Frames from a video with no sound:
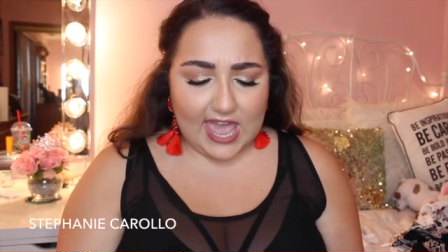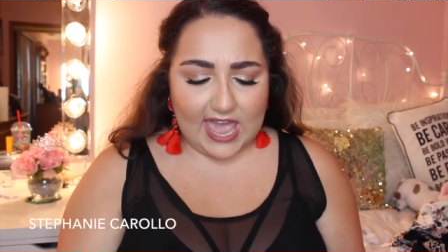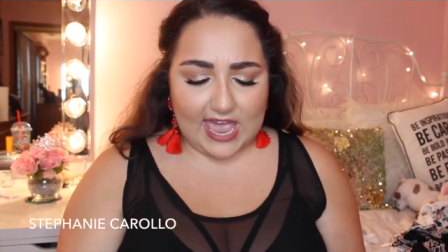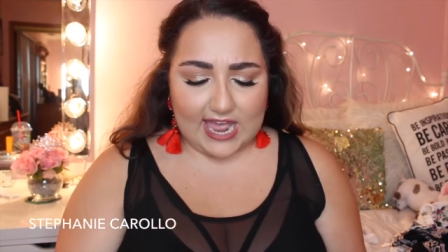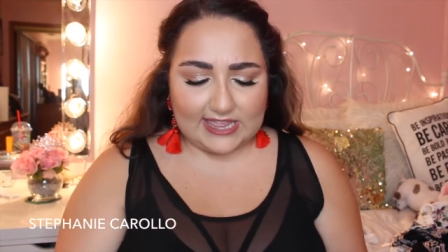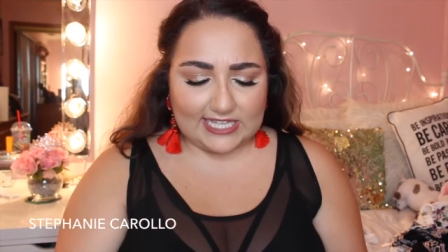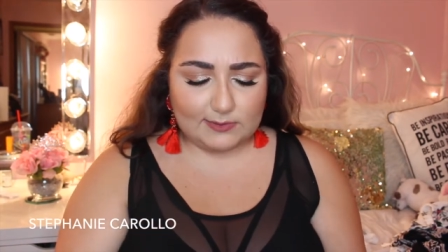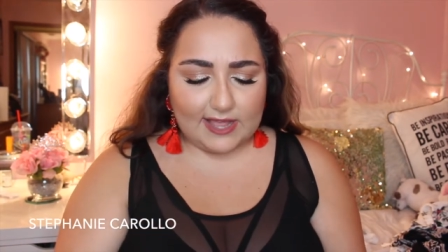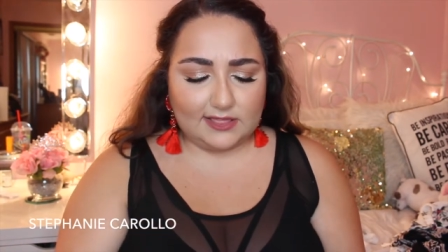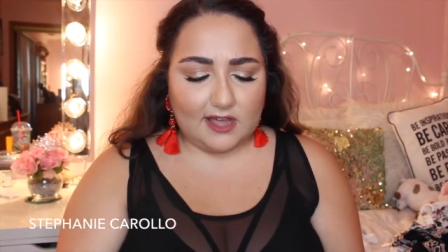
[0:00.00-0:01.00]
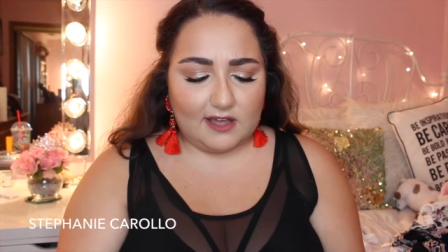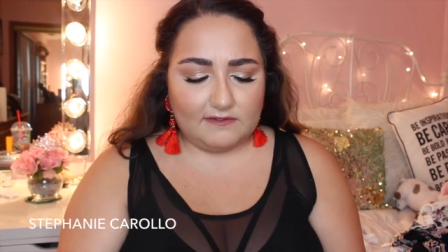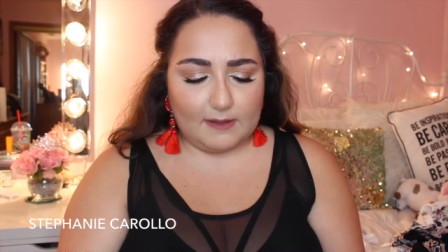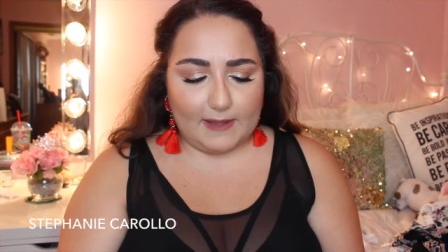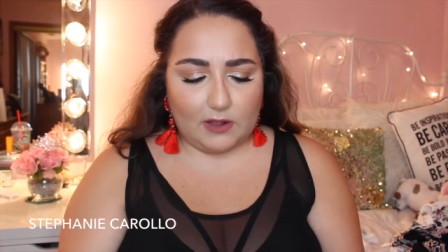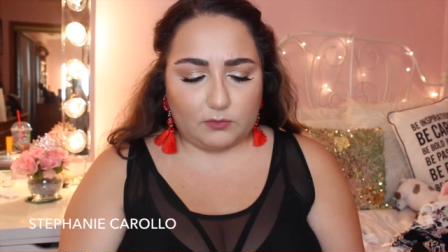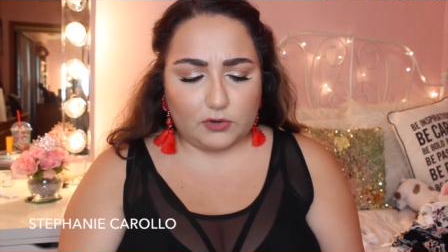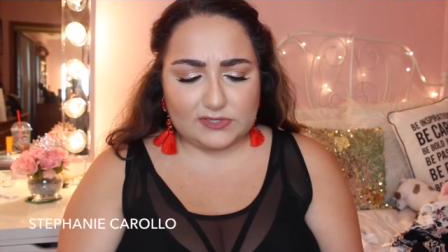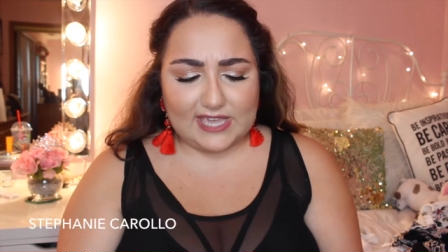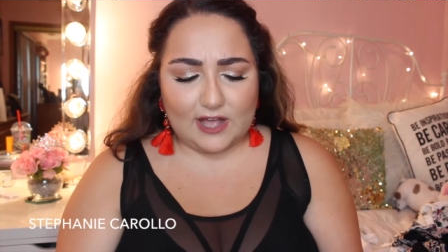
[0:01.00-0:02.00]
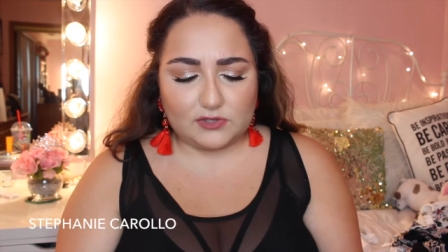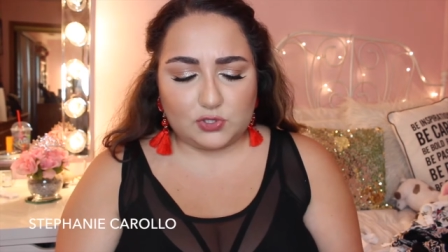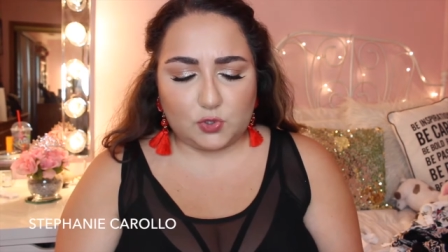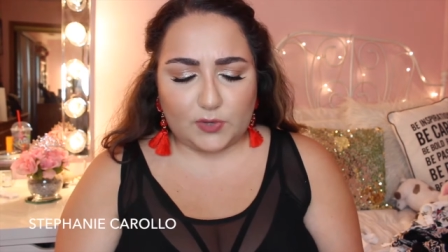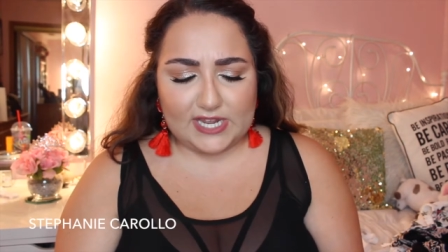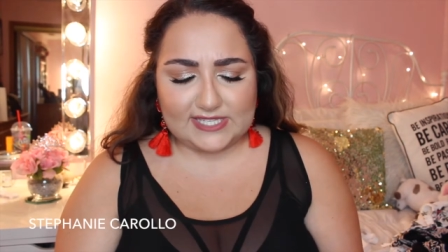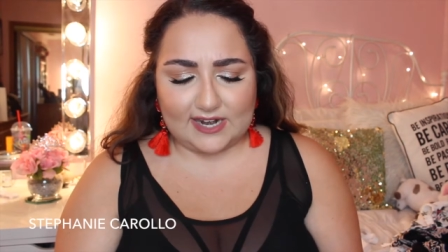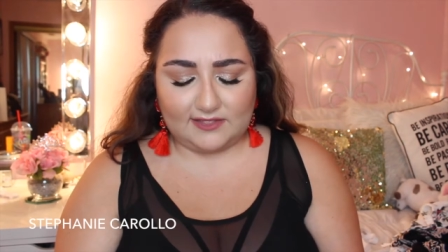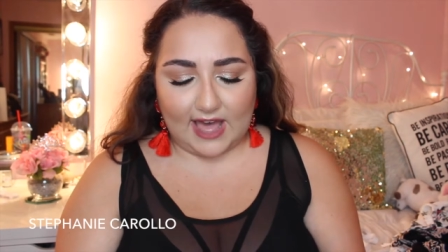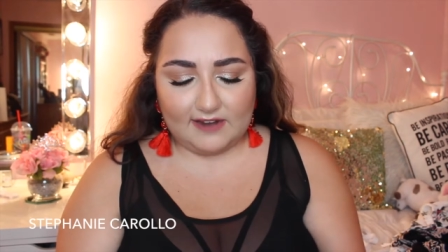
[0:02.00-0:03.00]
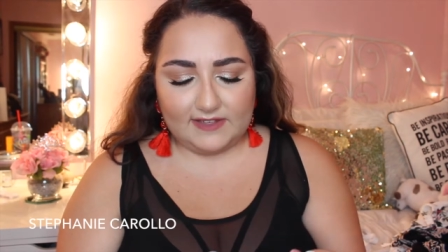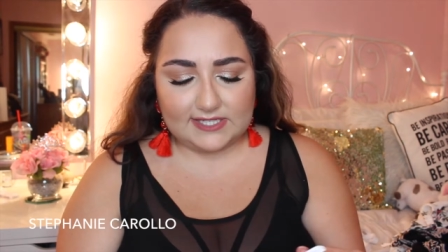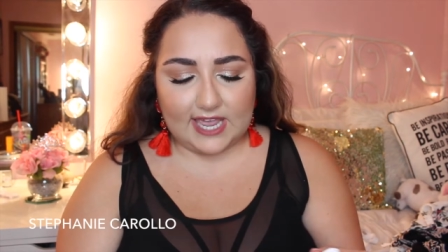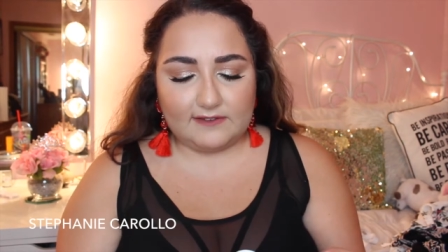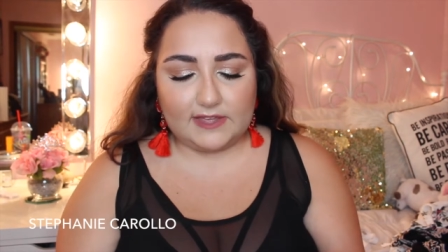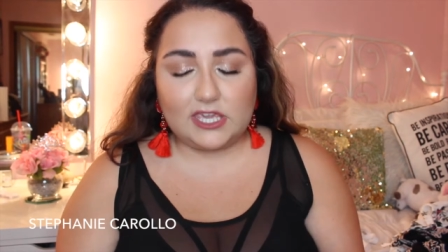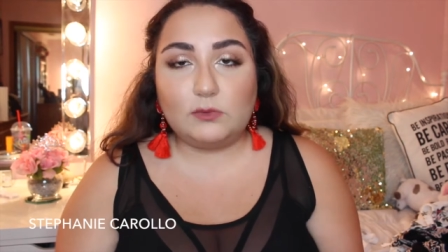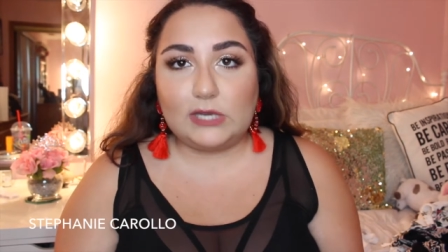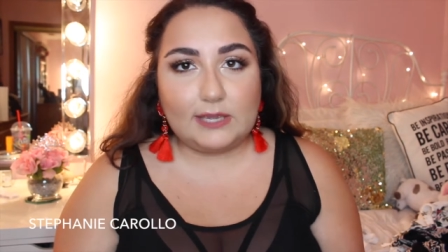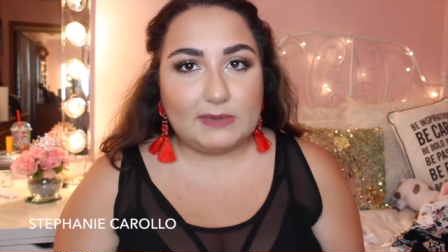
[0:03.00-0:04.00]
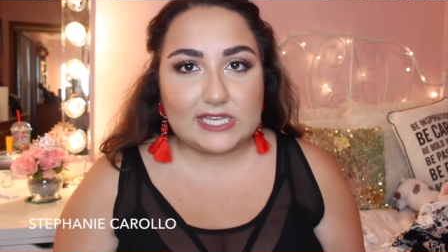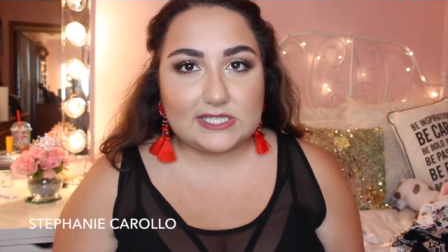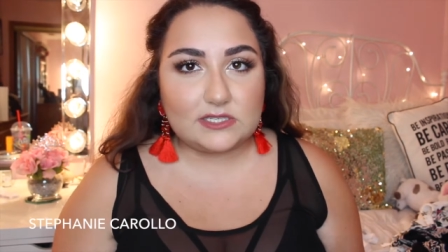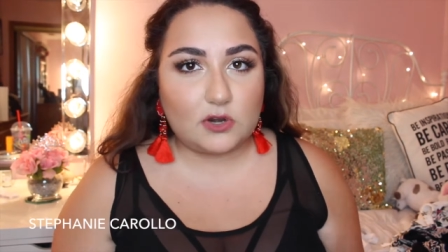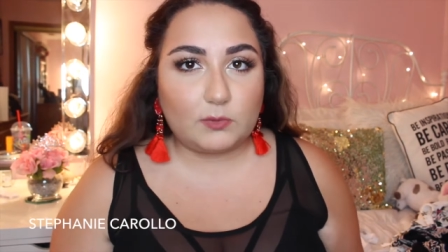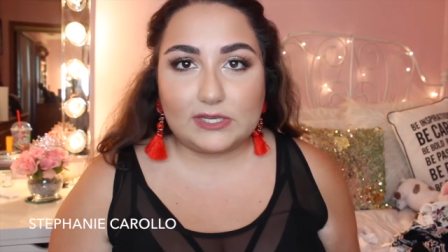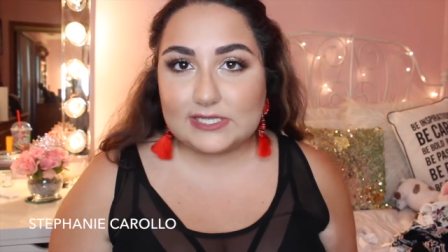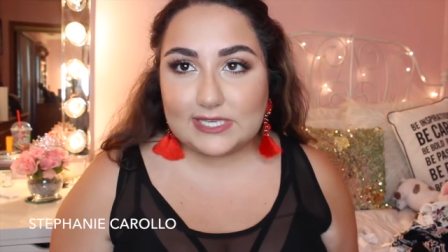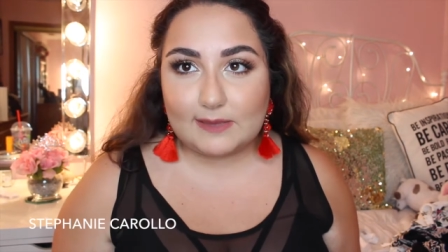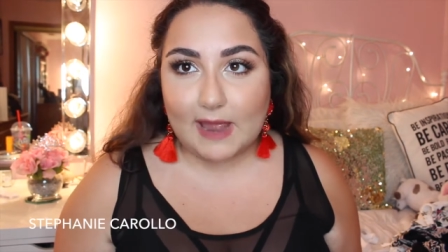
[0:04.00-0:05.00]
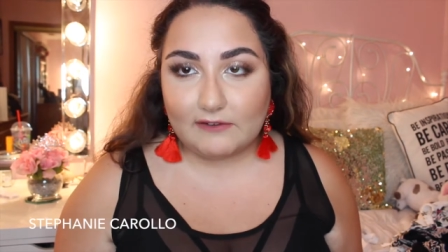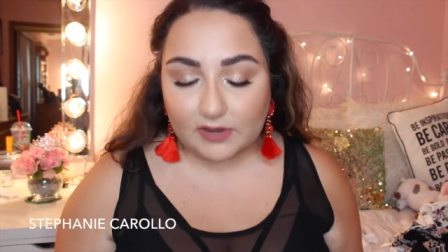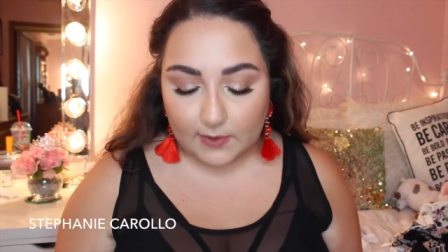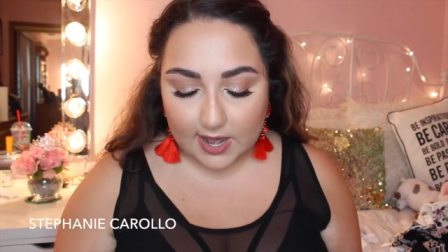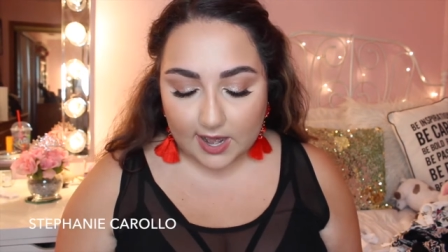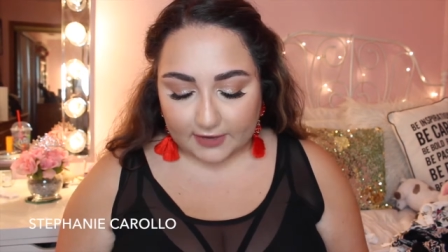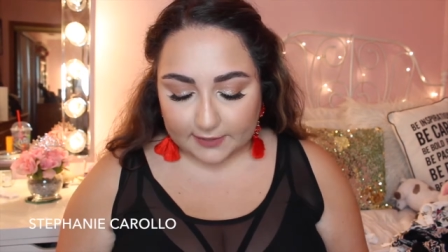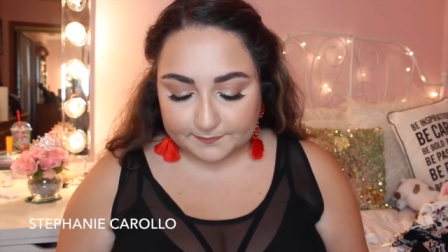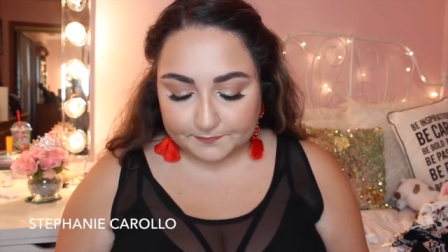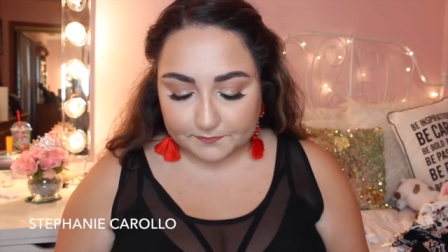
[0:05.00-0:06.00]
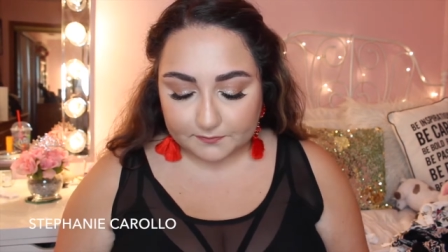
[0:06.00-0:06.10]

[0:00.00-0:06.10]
And that's what I love about Rosegal's jewelry is that a lot of it's kind of like unique pieces. You don't really see them everywhere.